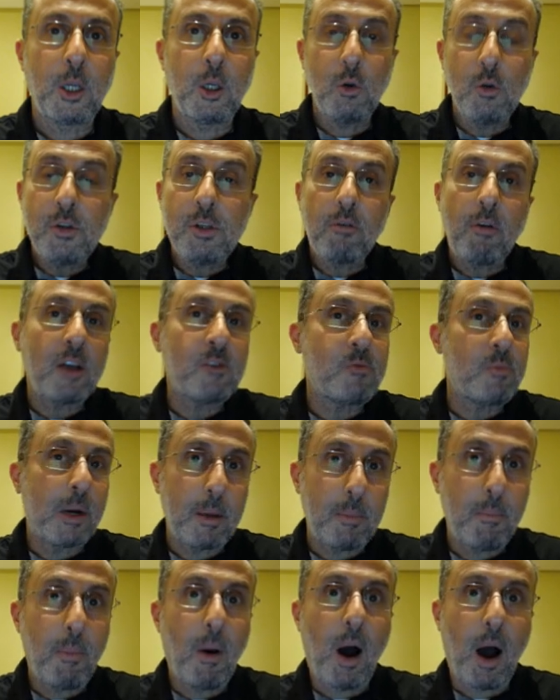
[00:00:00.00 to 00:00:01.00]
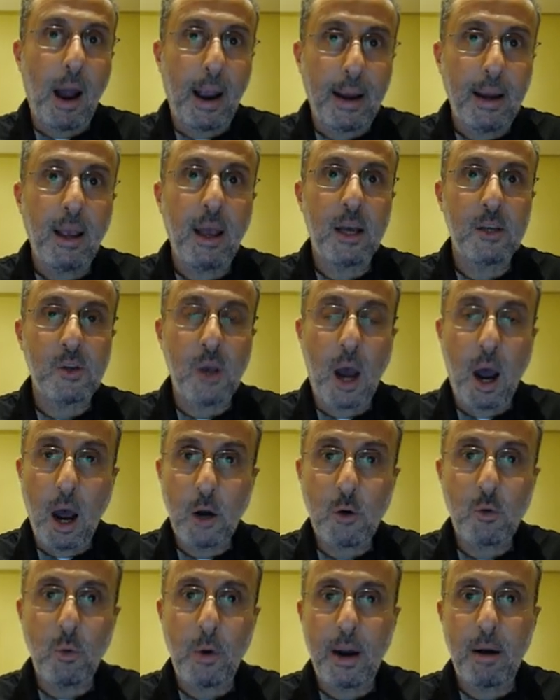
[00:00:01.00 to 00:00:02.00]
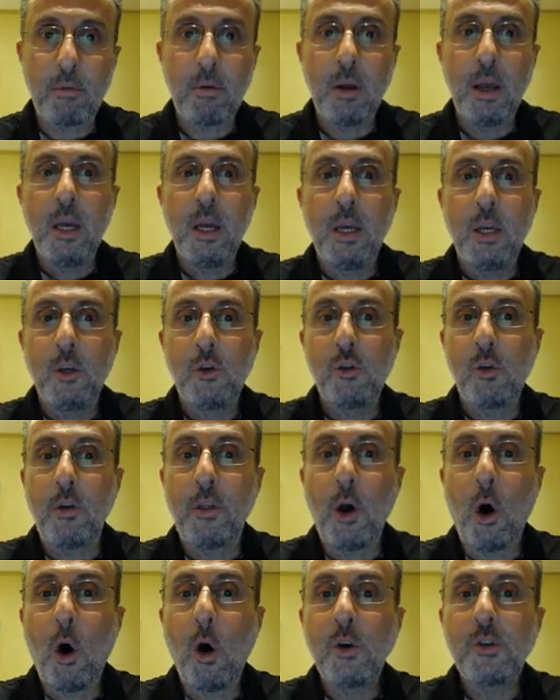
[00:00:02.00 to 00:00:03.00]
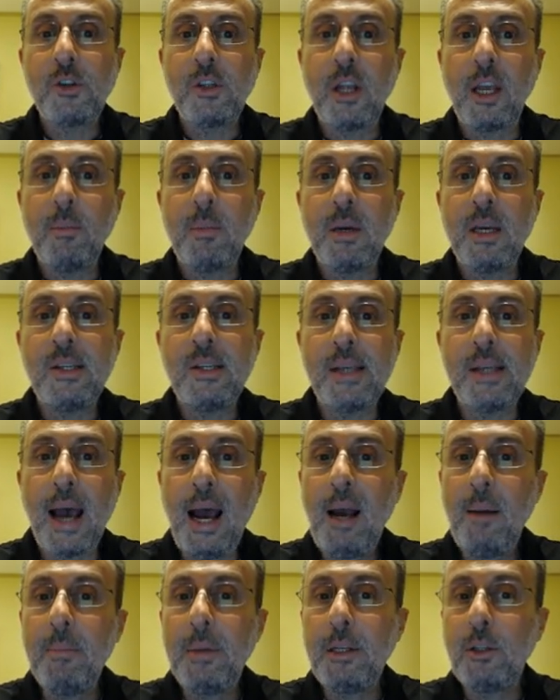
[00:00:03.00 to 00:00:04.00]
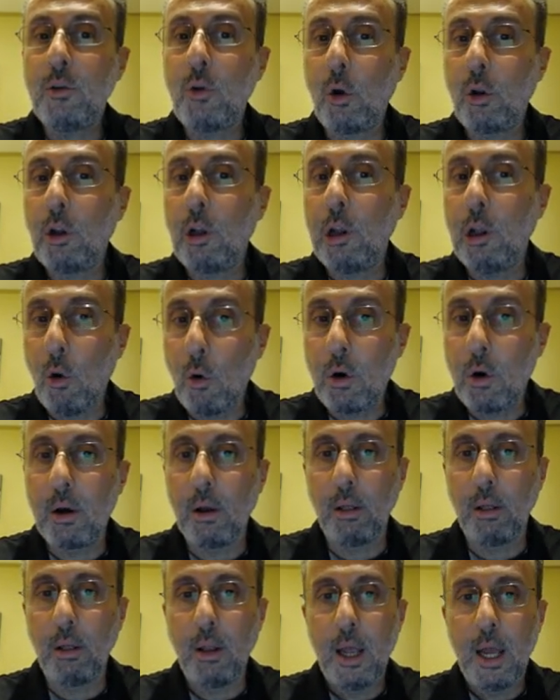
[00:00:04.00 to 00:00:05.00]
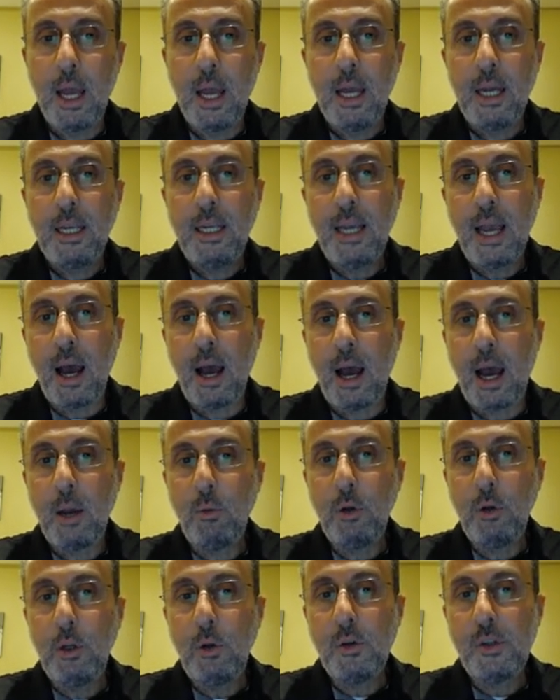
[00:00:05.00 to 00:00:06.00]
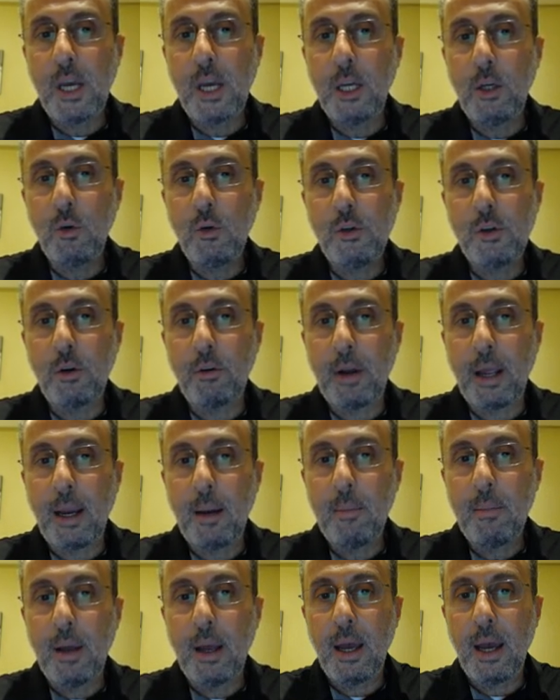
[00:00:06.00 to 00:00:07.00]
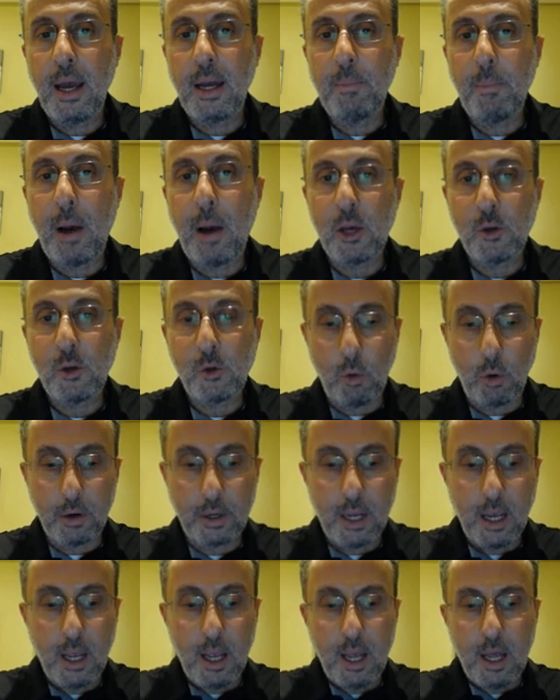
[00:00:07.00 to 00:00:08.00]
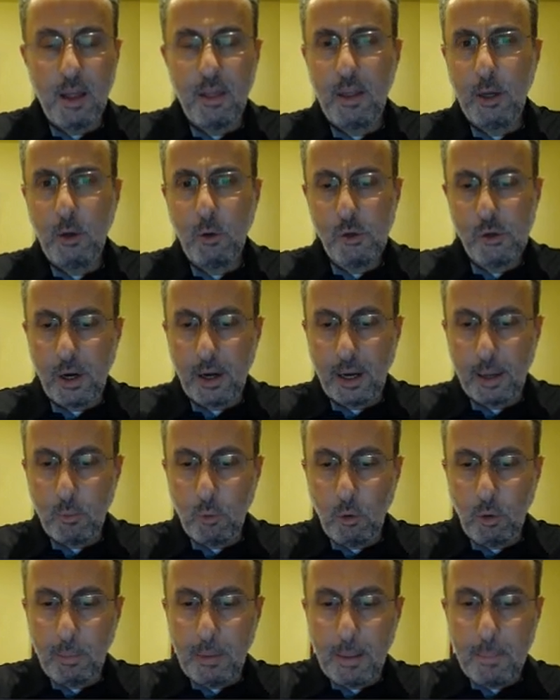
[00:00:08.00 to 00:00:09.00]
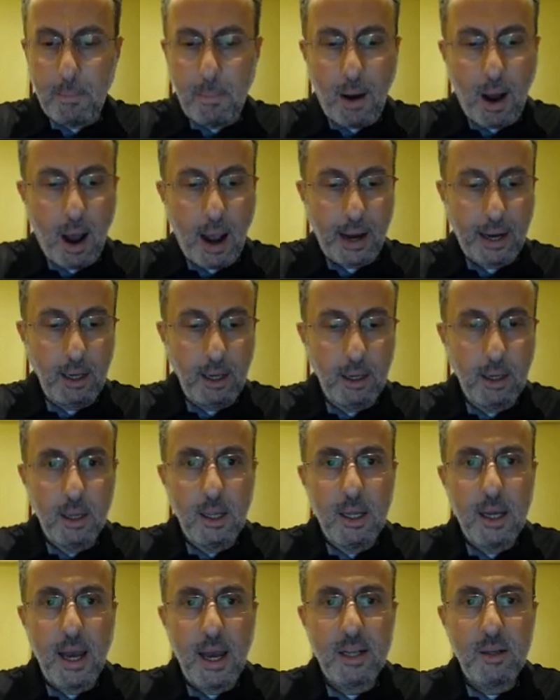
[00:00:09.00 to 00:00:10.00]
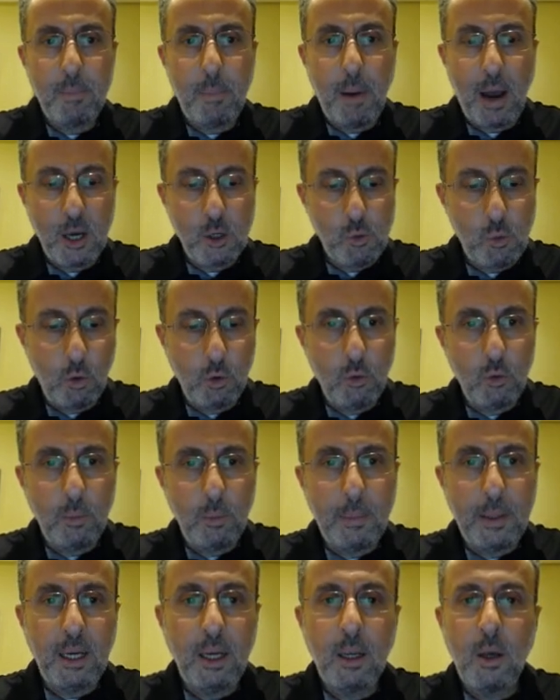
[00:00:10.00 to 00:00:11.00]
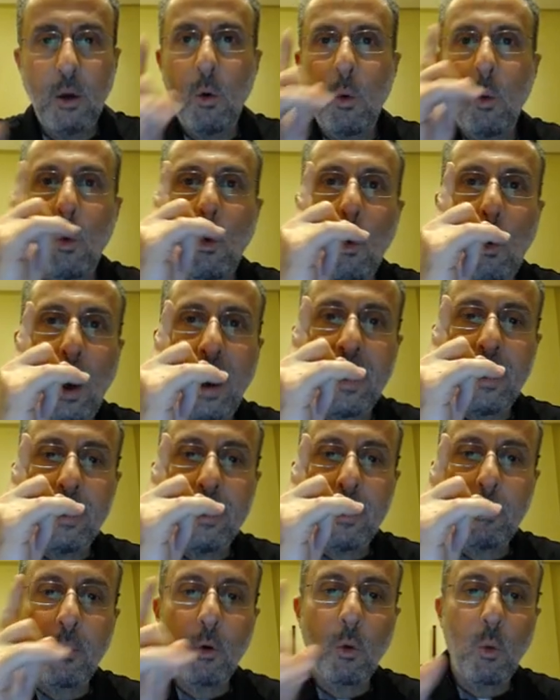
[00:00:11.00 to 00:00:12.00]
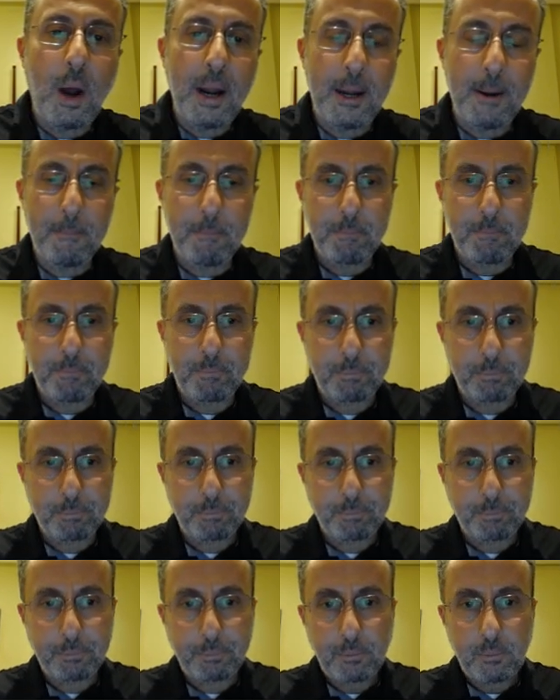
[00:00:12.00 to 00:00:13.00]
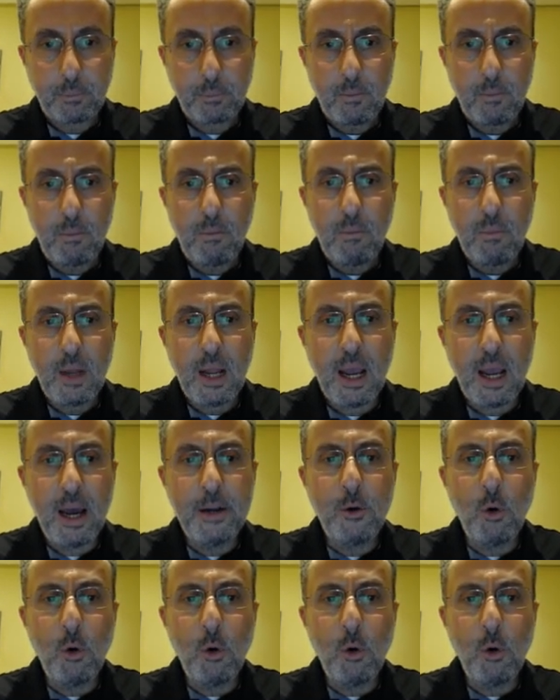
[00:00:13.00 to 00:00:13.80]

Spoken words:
use the Raspberry Pi as a hardware, so the host name is ahmed.local. Yeah, I will use a username and password. The username will be pi and password will be number one. And